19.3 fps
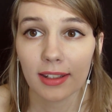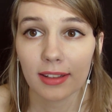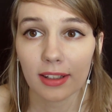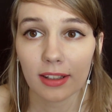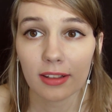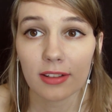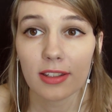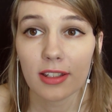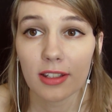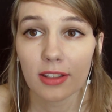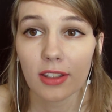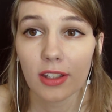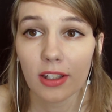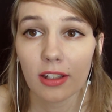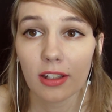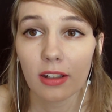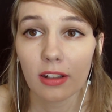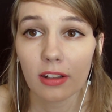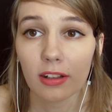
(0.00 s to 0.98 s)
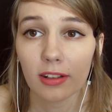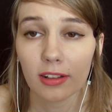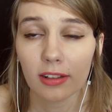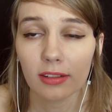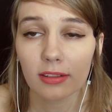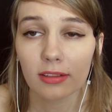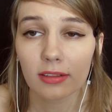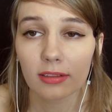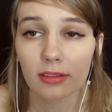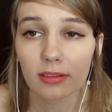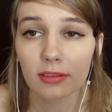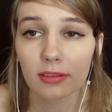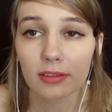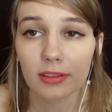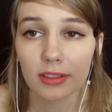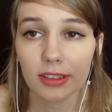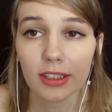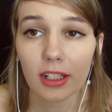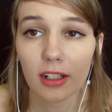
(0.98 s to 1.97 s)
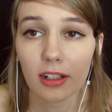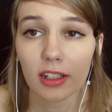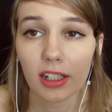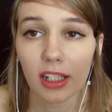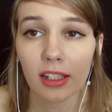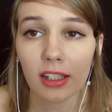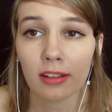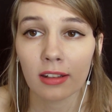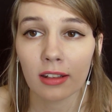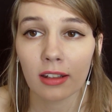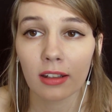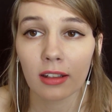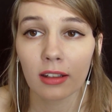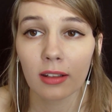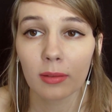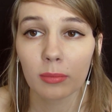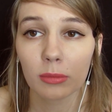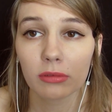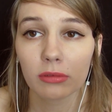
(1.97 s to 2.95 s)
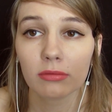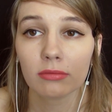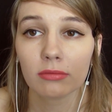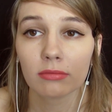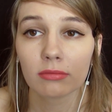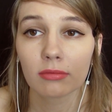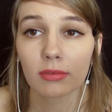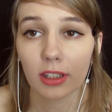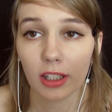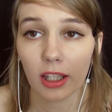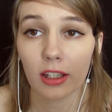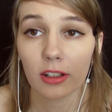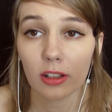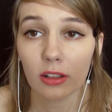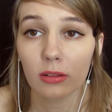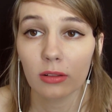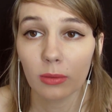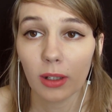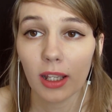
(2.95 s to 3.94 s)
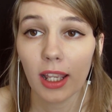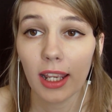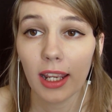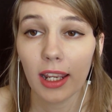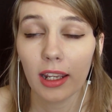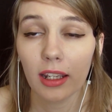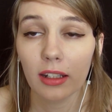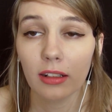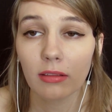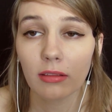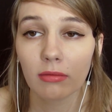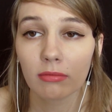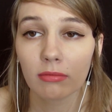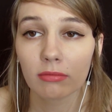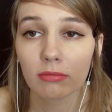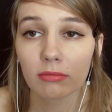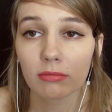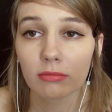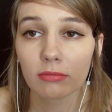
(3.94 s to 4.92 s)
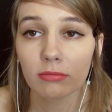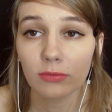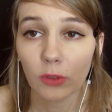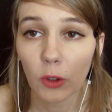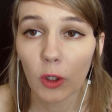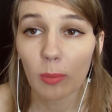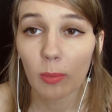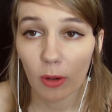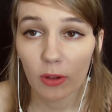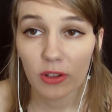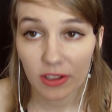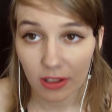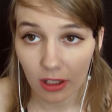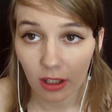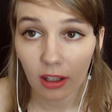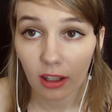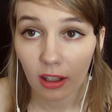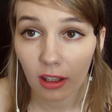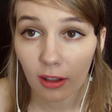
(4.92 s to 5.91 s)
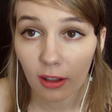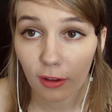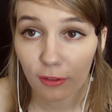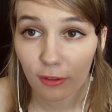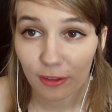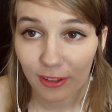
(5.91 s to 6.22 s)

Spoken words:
There's a car starting up, gotta wait for more stuff.